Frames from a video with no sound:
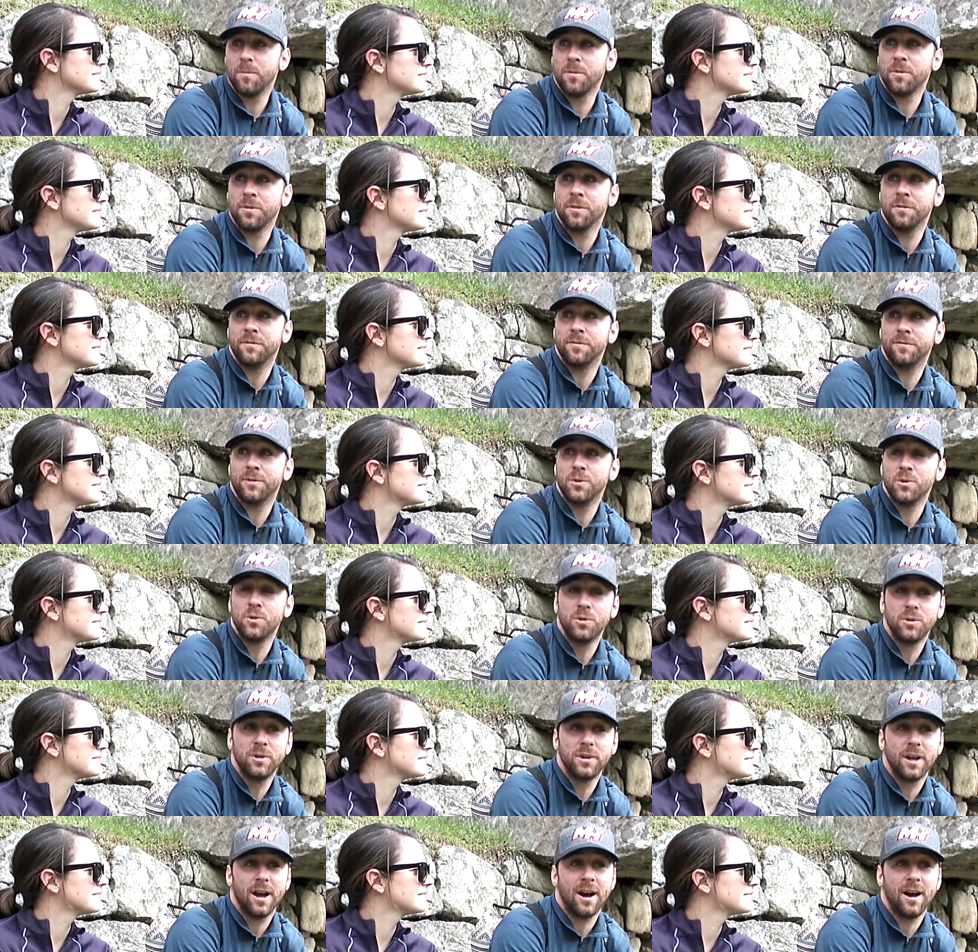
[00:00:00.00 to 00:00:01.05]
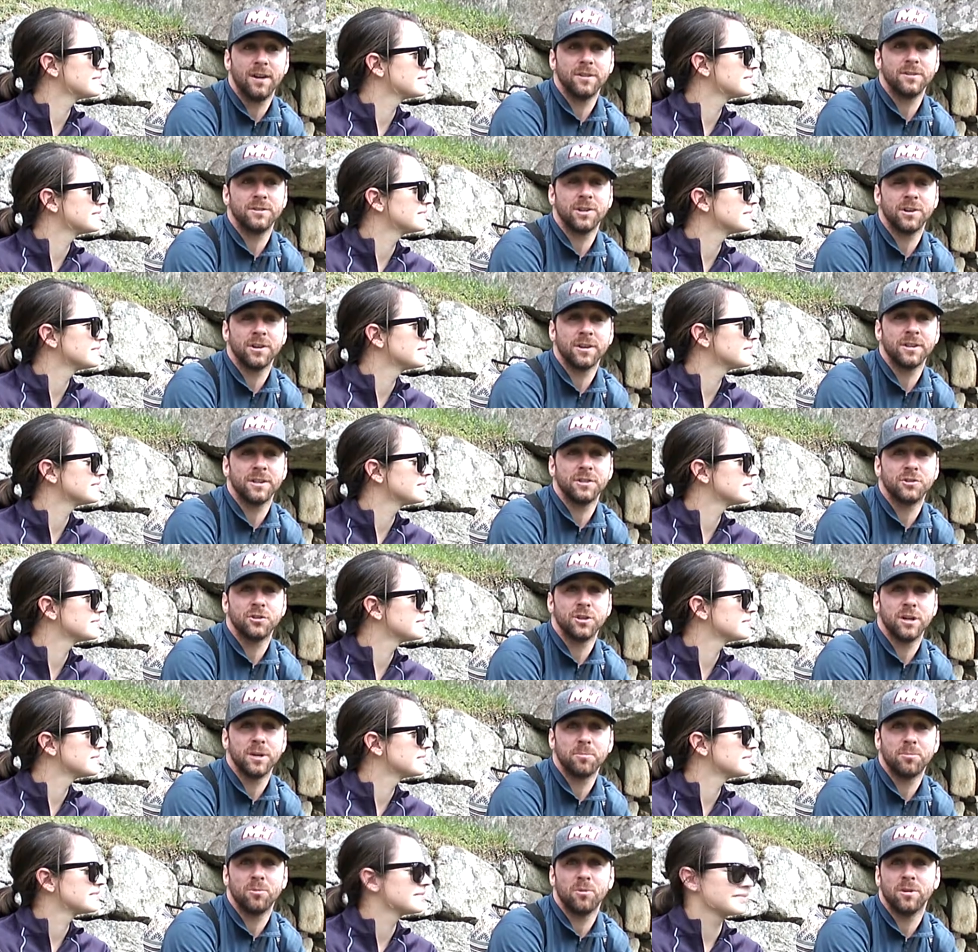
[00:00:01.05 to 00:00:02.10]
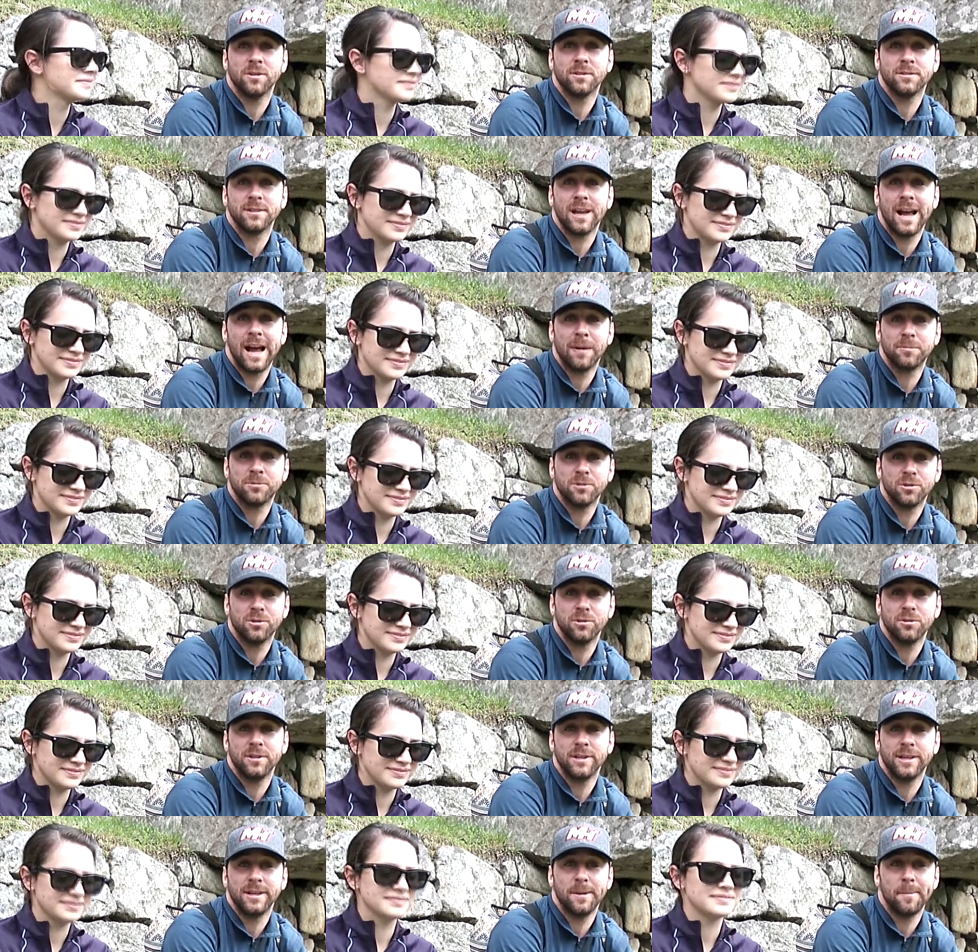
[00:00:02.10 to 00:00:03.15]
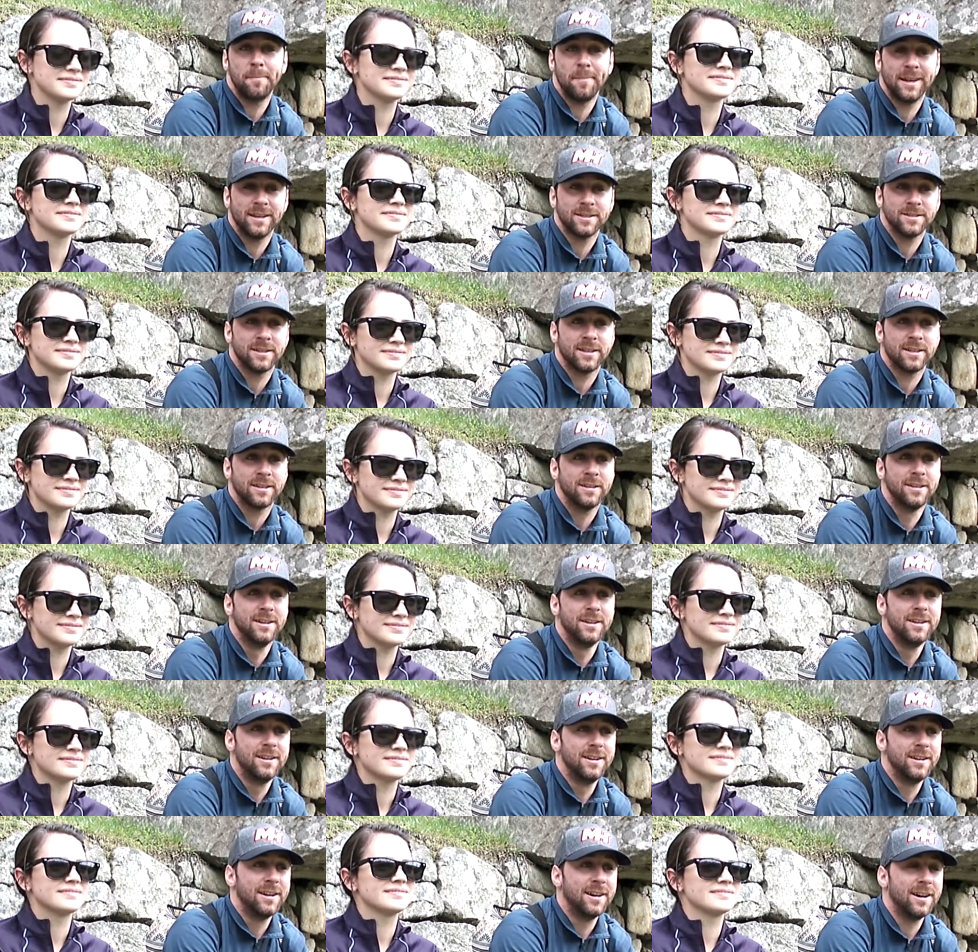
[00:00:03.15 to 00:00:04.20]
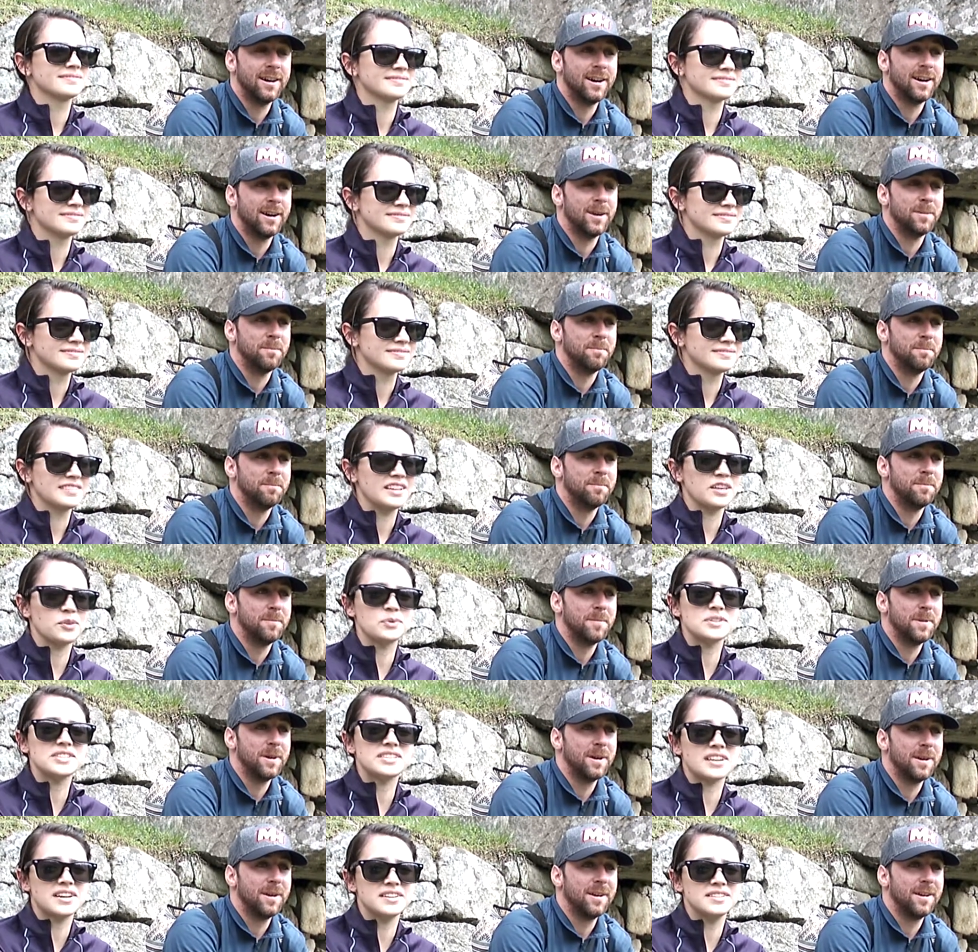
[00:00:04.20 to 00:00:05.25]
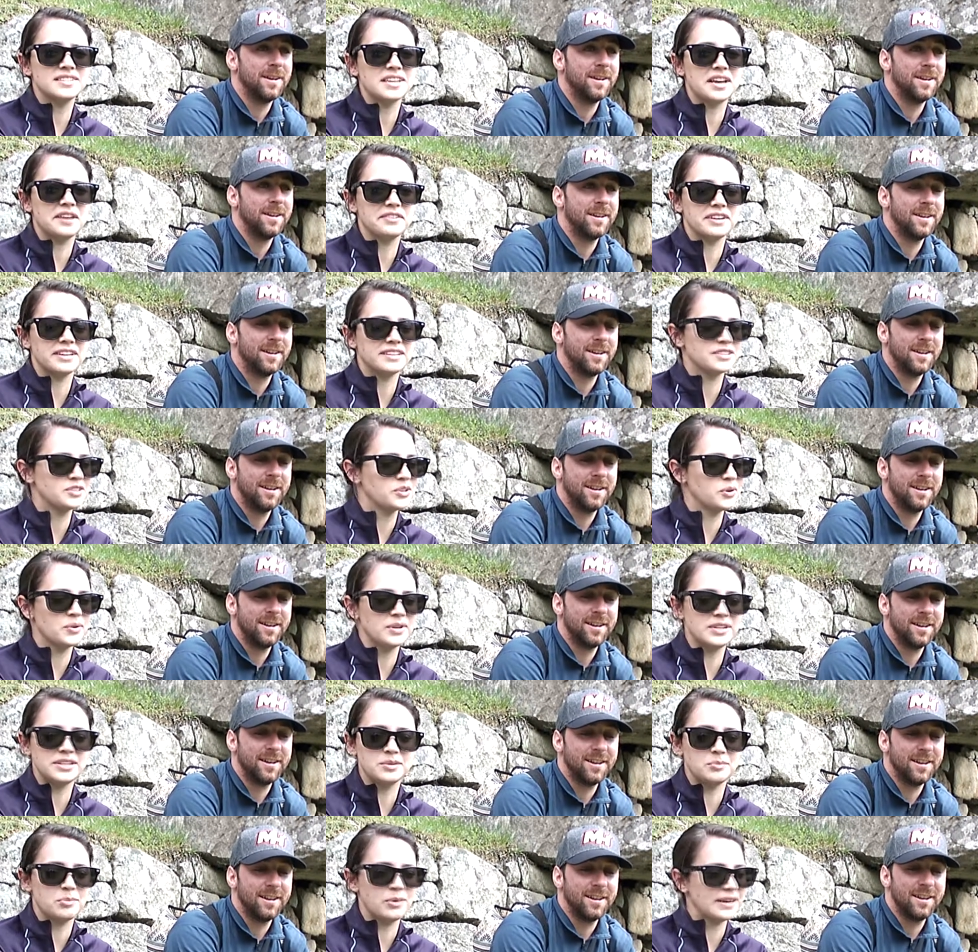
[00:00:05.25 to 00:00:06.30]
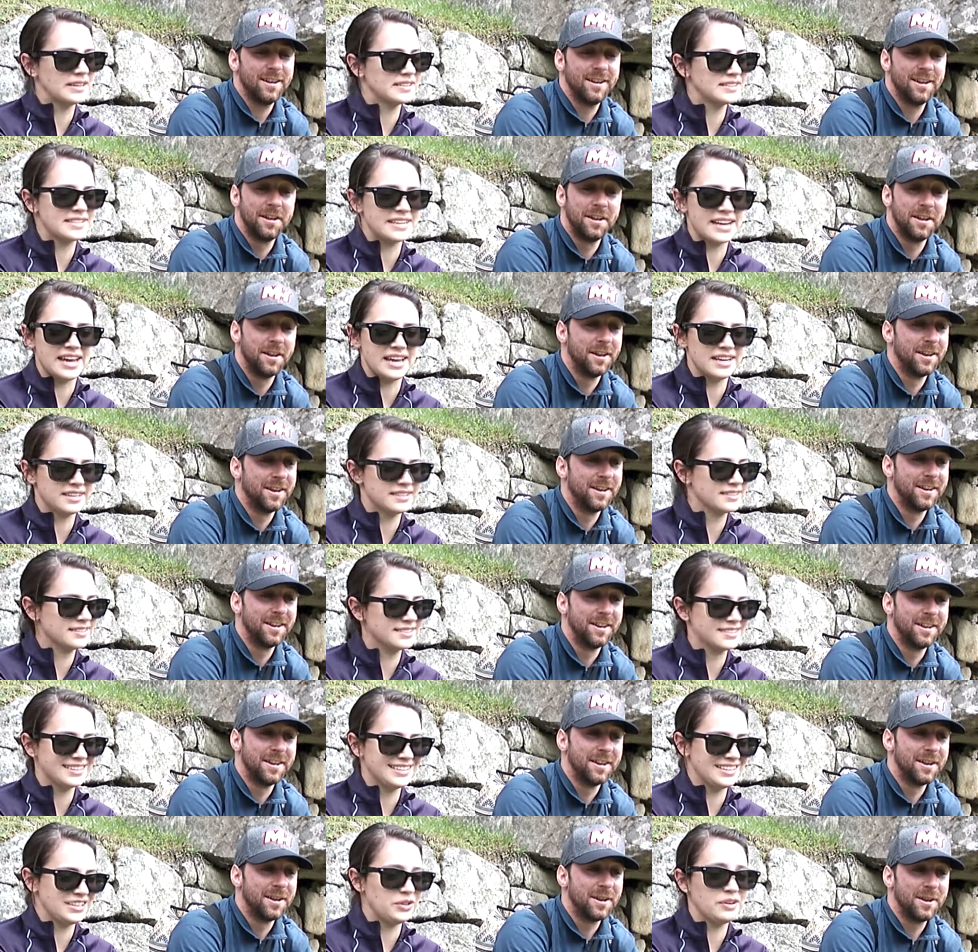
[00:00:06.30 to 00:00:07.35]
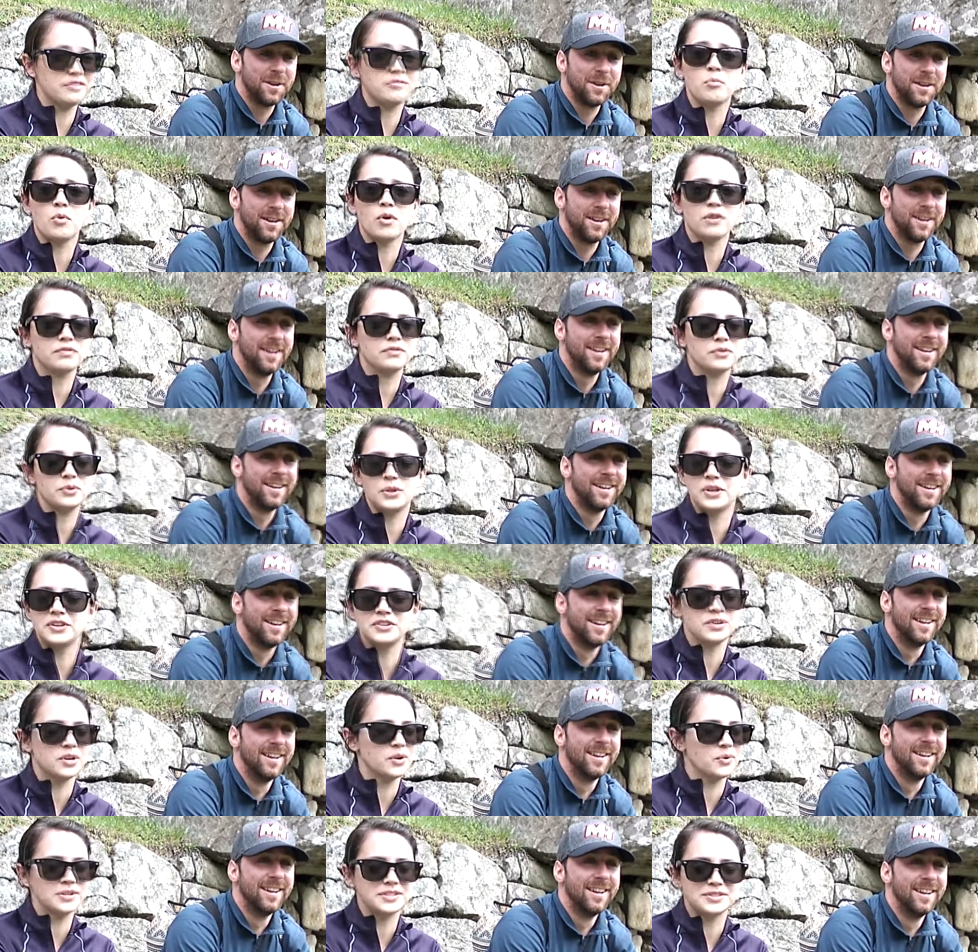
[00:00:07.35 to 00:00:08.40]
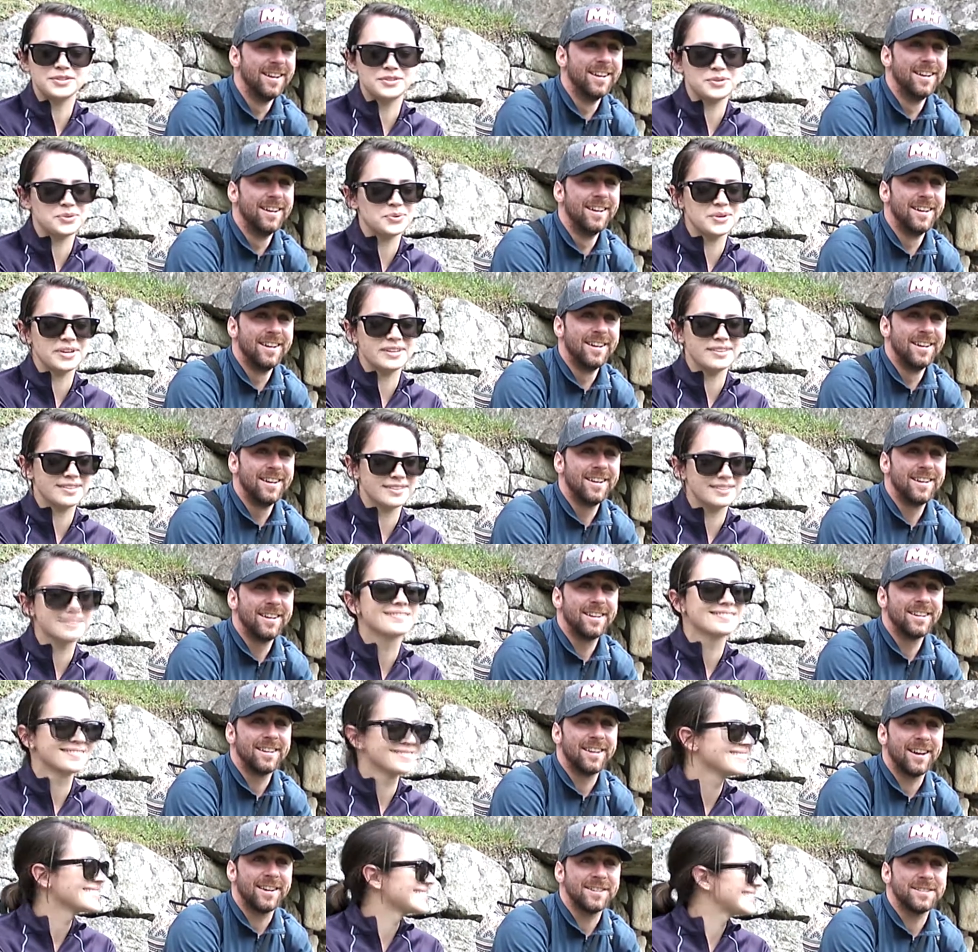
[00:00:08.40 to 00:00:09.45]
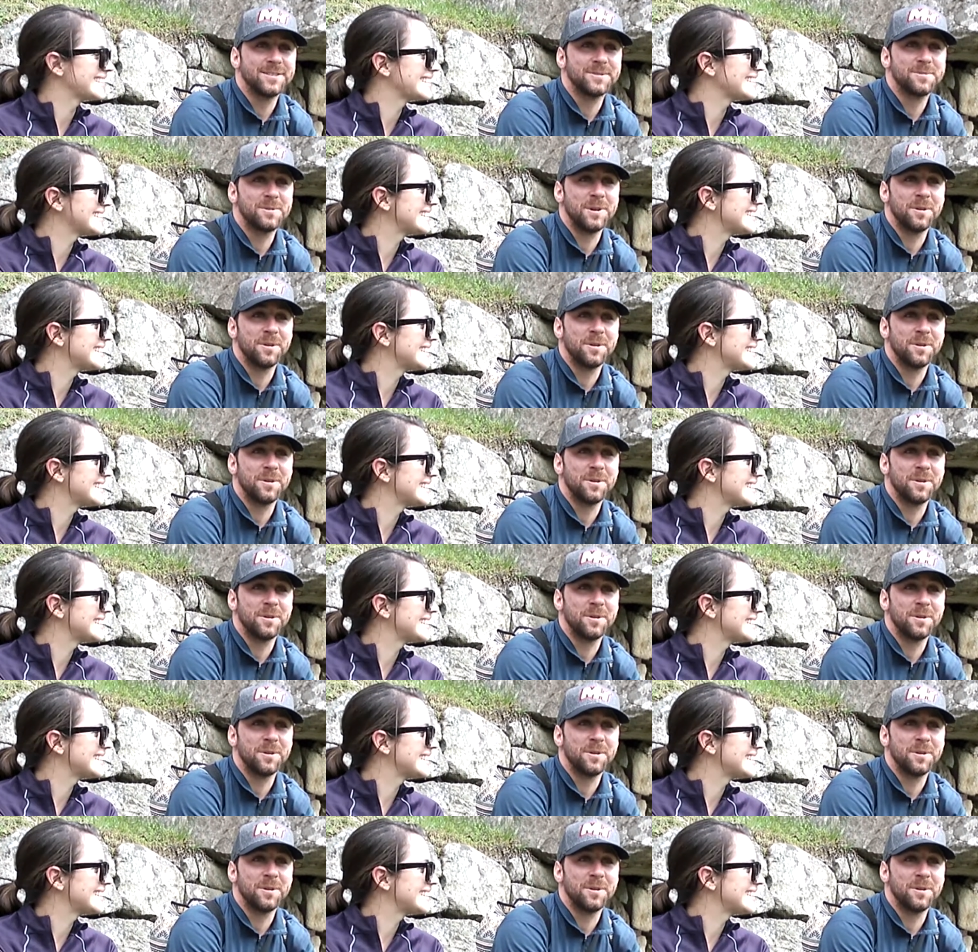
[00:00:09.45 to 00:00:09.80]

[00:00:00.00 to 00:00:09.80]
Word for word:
Speaker 1: the food during the trip was absolutely amazing. Um,
Speaker 2: there was tons of it. You don't need to bring snacks. You'll have more food than you know what to do with.
Speaker 1: Yes, we